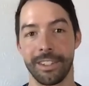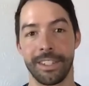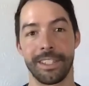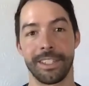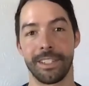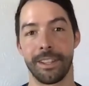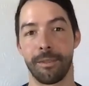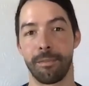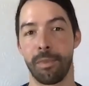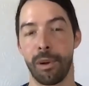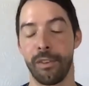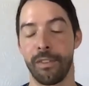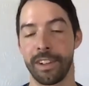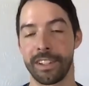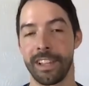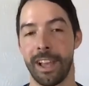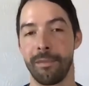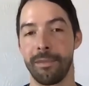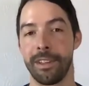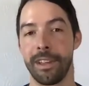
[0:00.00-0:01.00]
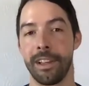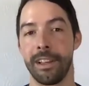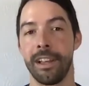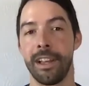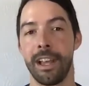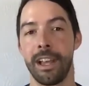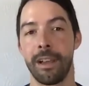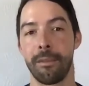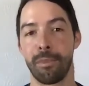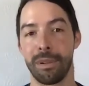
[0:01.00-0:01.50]
so this is a perfect time to
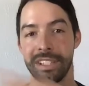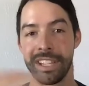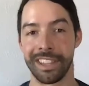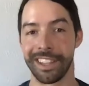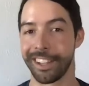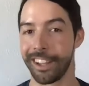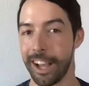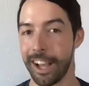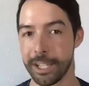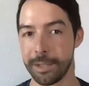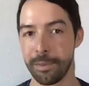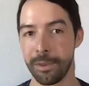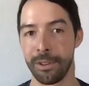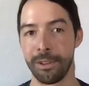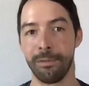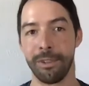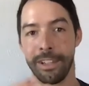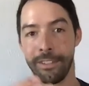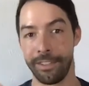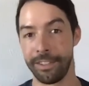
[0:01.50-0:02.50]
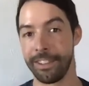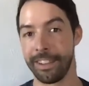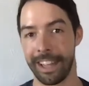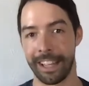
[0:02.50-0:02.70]
present the gospel, and we've,